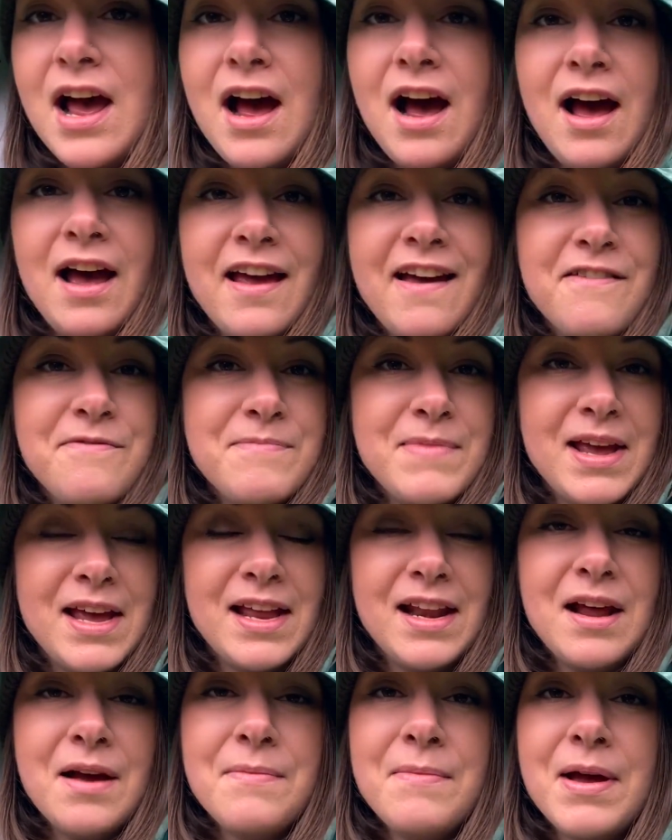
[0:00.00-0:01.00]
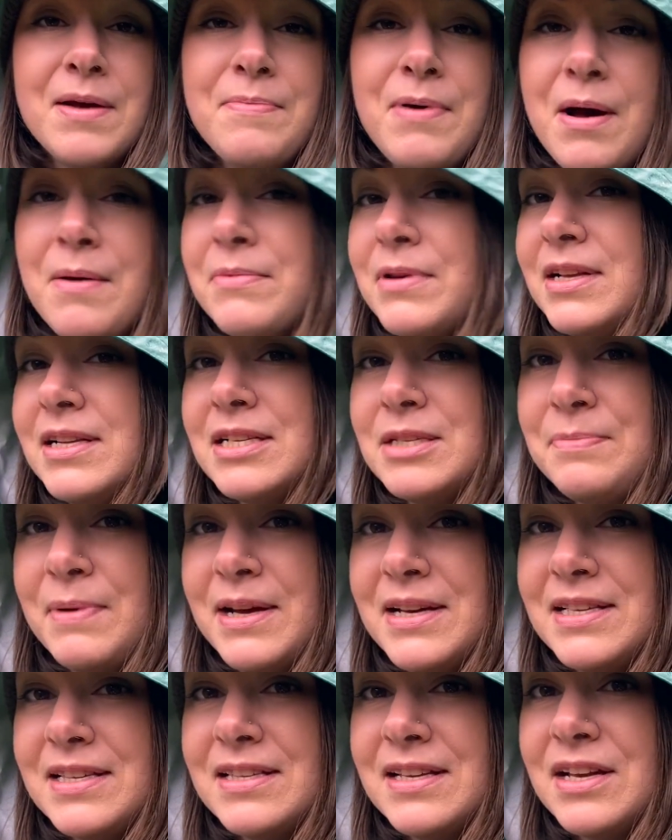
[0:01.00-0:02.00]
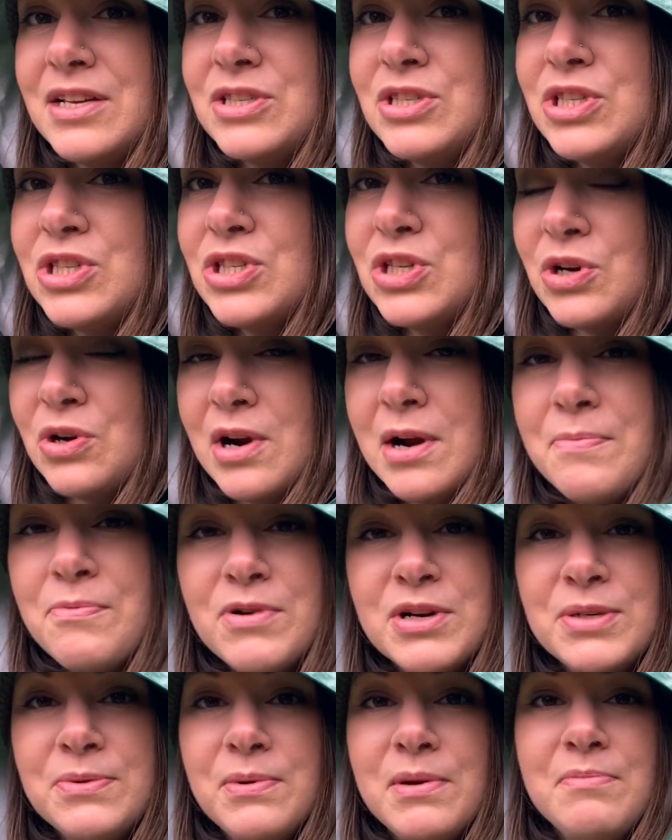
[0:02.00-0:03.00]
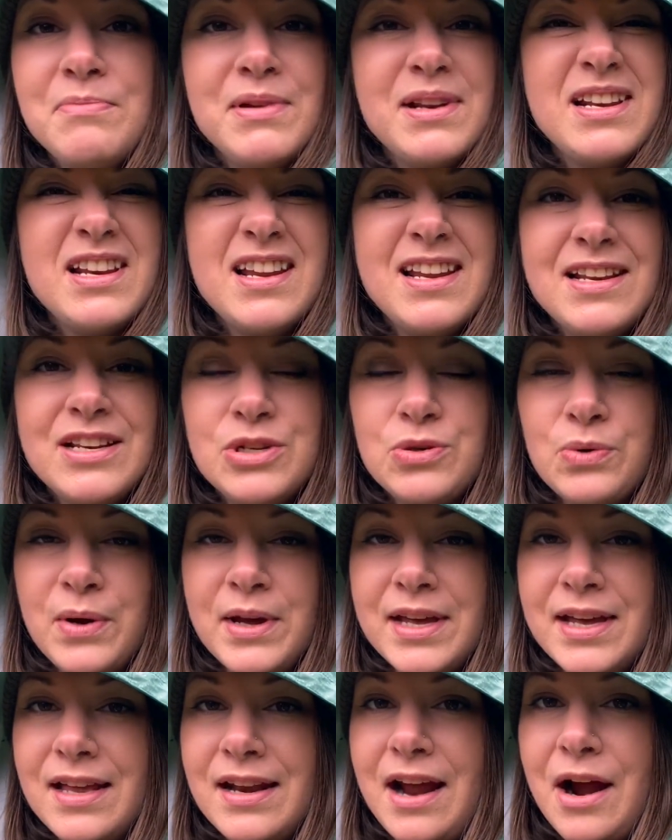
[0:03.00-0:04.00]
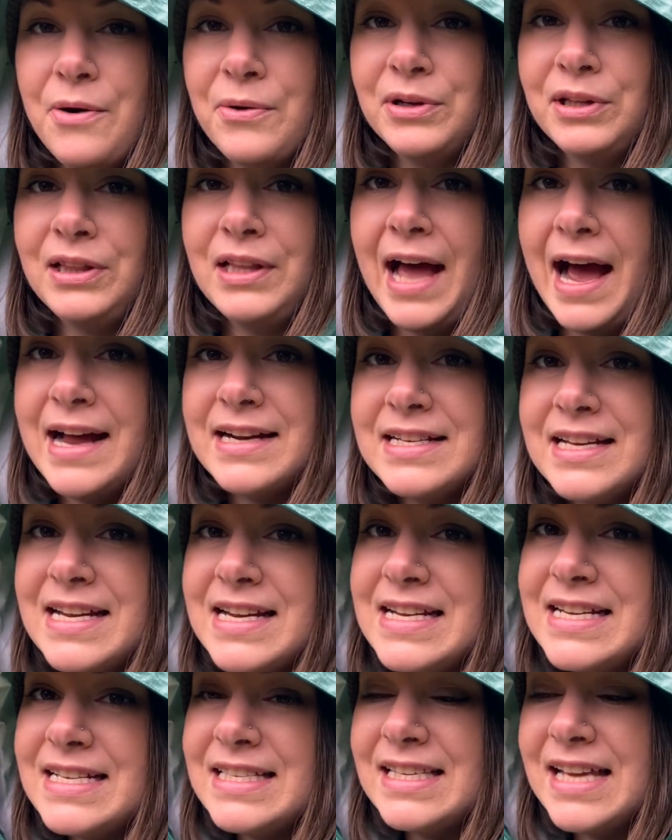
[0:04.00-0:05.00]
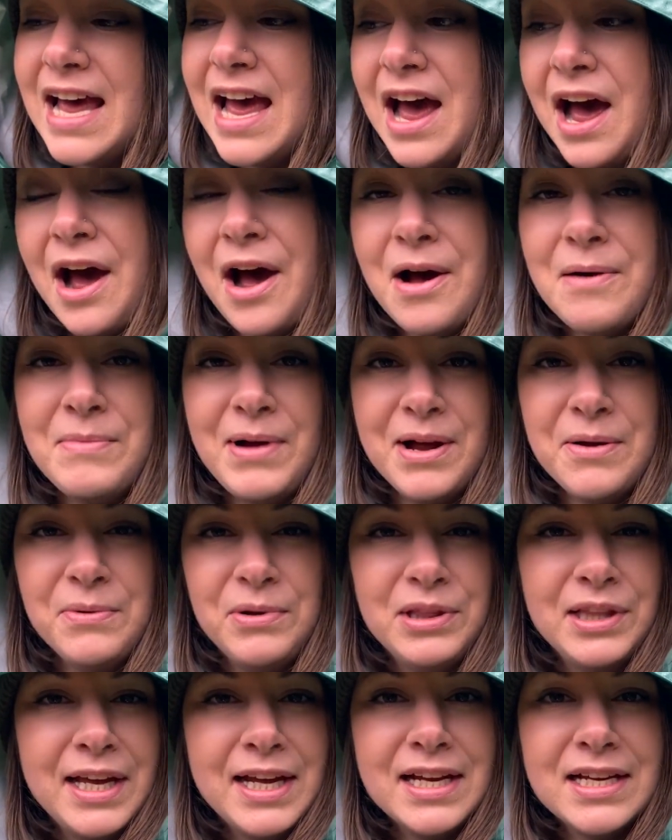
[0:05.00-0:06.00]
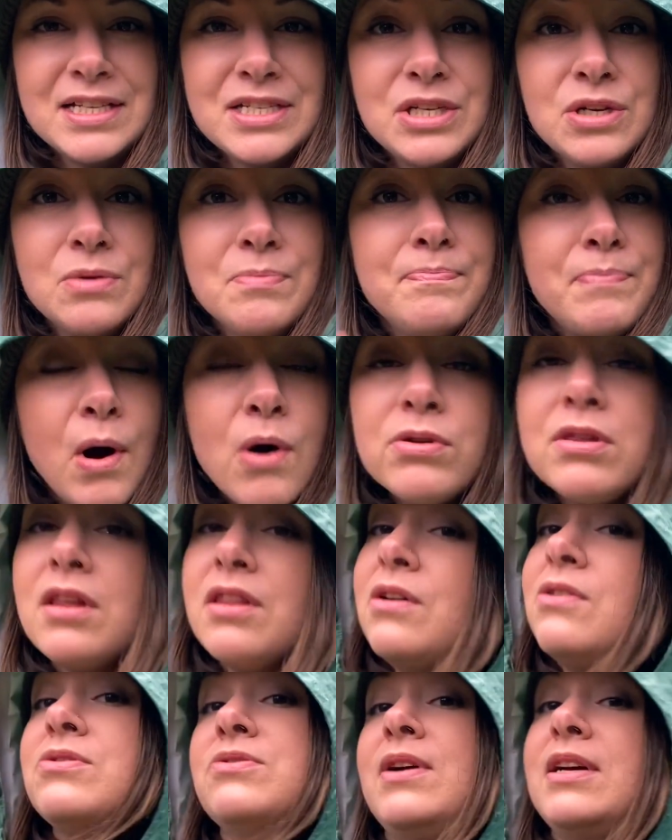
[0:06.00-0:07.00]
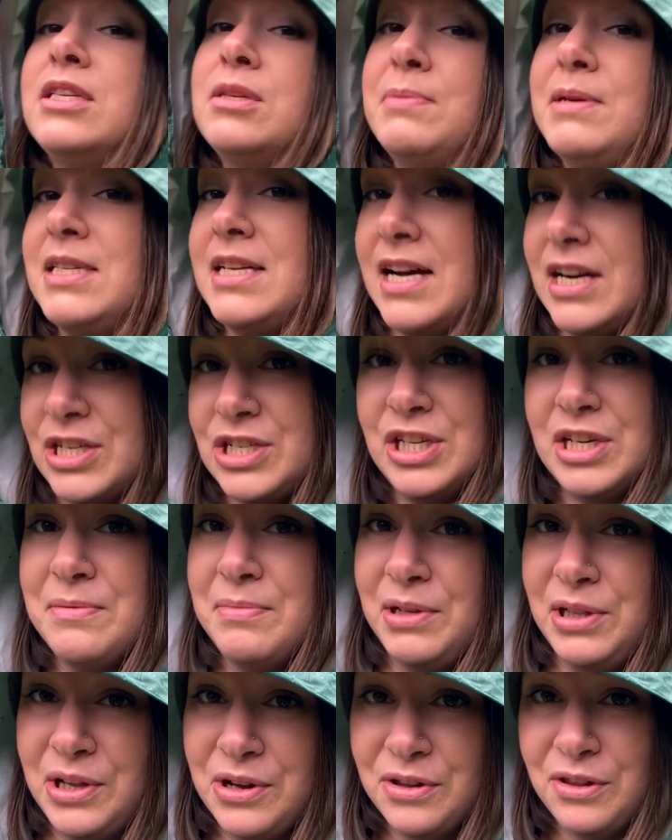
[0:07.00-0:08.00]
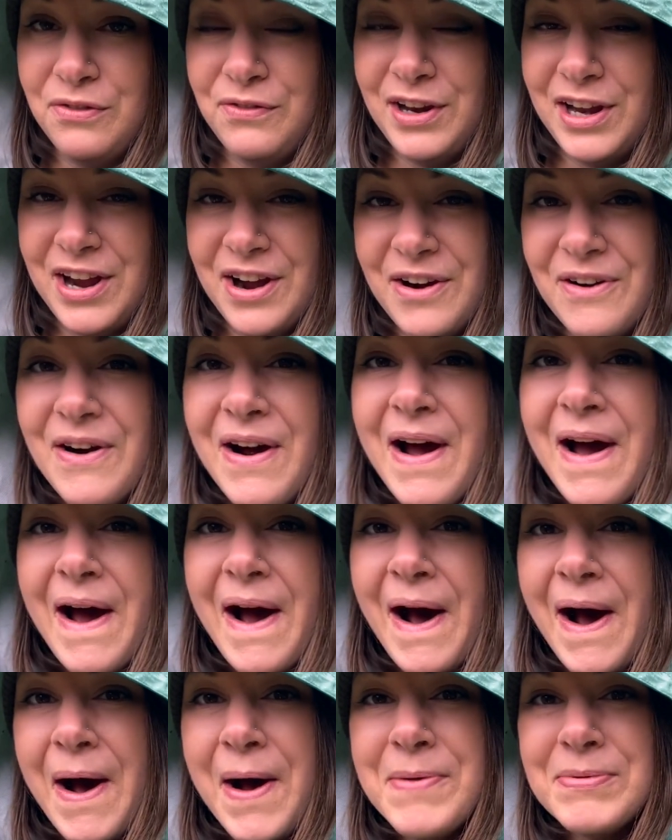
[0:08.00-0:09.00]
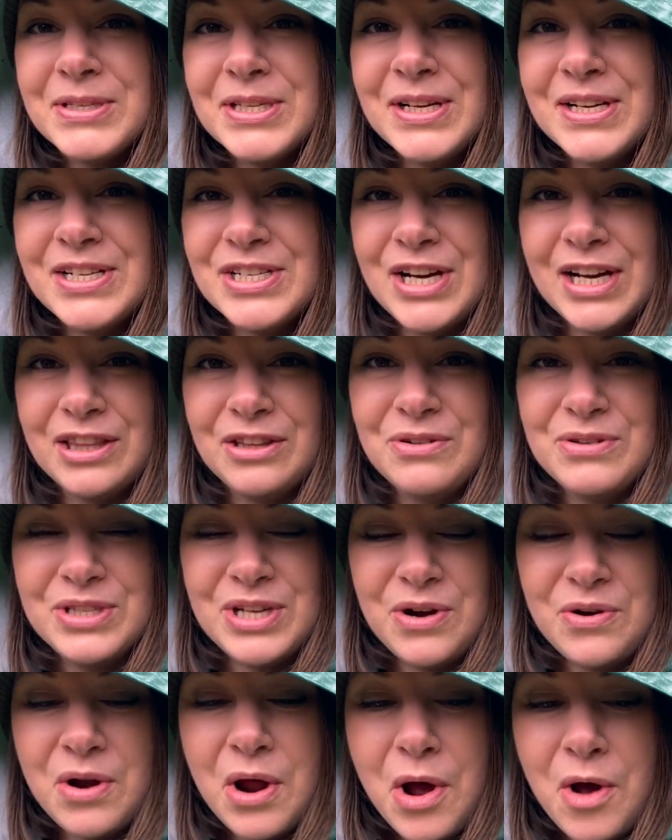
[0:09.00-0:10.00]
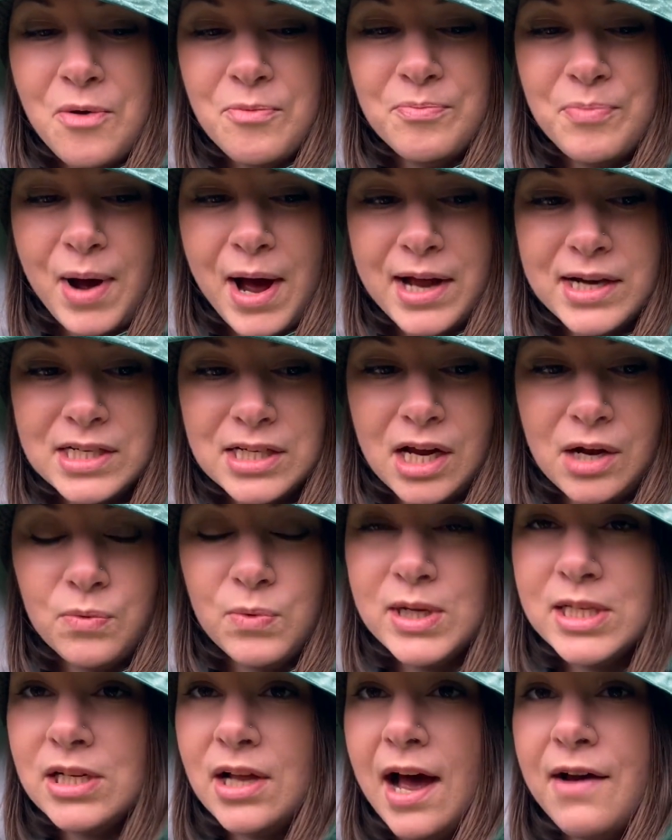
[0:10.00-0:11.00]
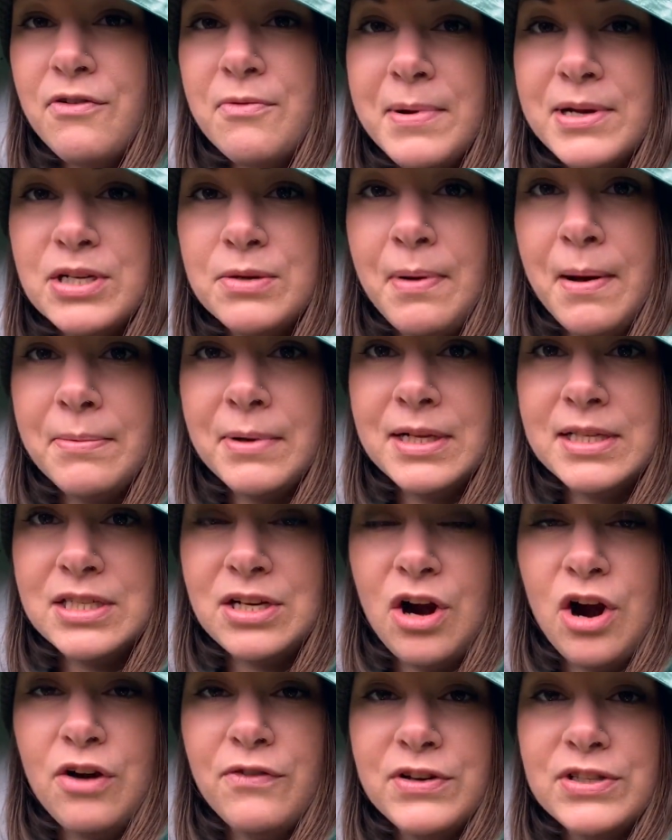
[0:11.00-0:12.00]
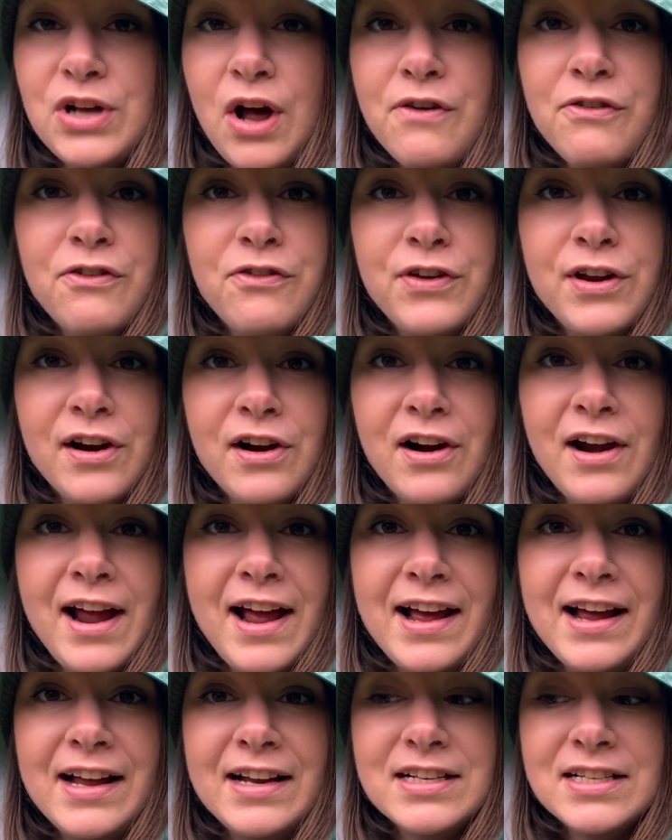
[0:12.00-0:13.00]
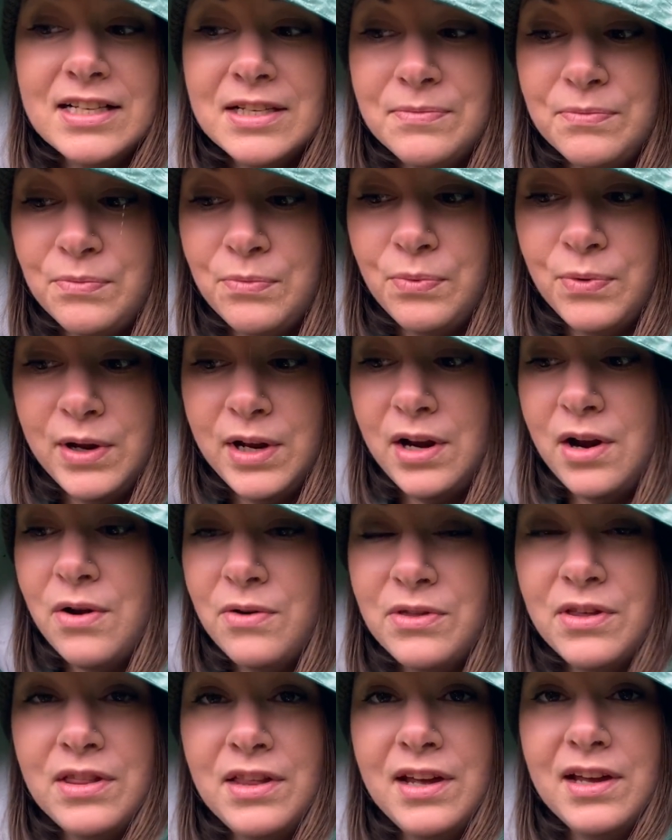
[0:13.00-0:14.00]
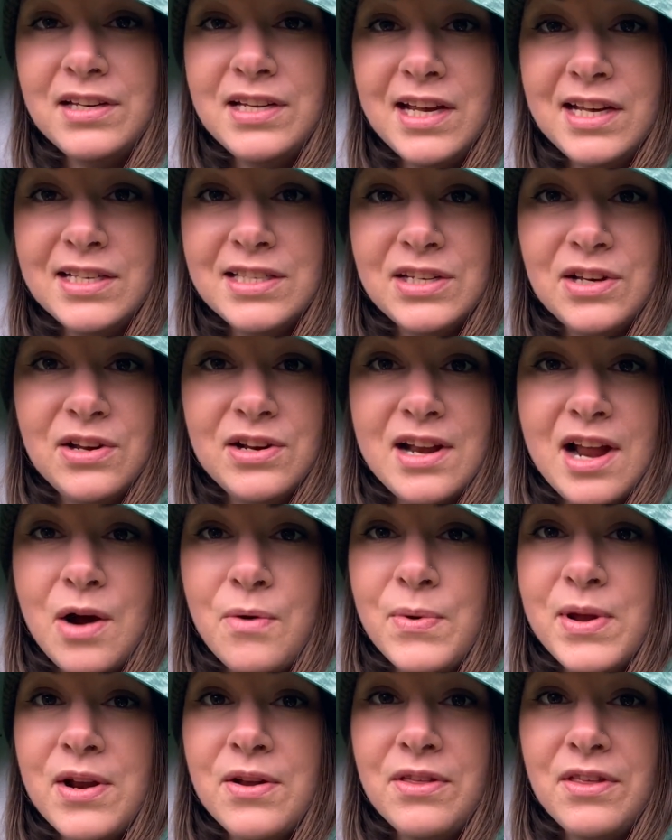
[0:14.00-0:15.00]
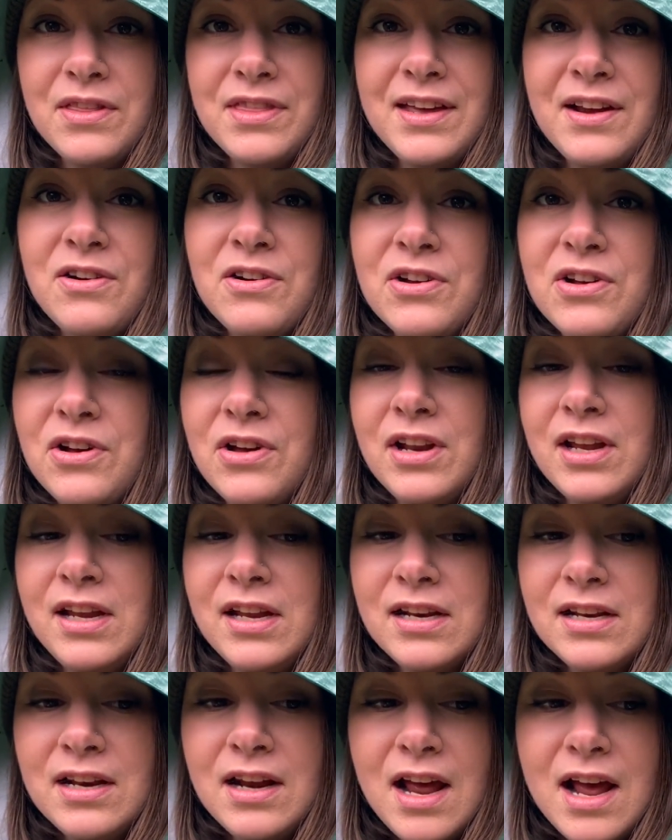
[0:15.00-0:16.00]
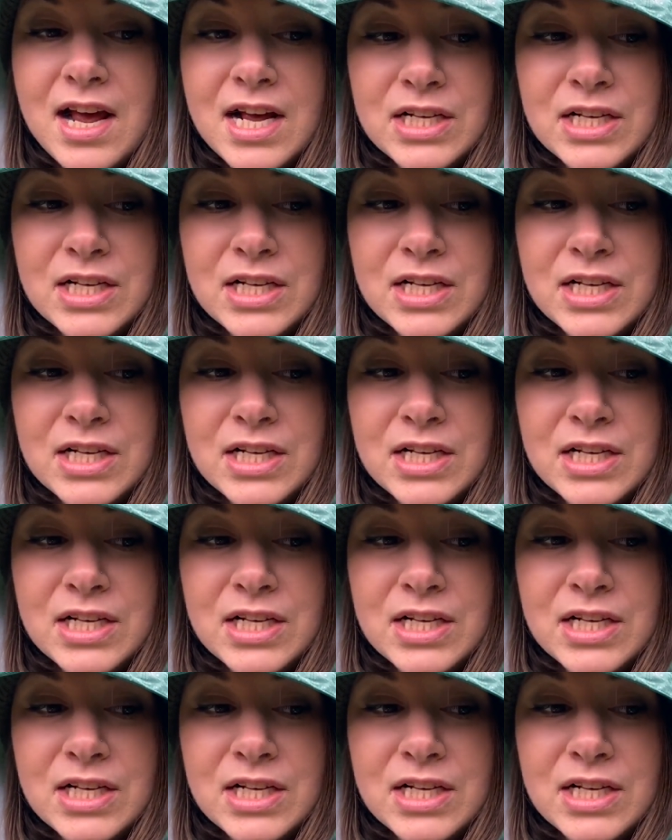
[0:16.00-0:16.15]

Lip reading: I have made my pumpkin spice syrup, which we've been enjoying in our lattes. I will link to both of those recipes actually below the video, so you can check those out. But we still have a bunch of pumpkins to harvest off of here, and we know that they taste good now. We know that they are good eaten.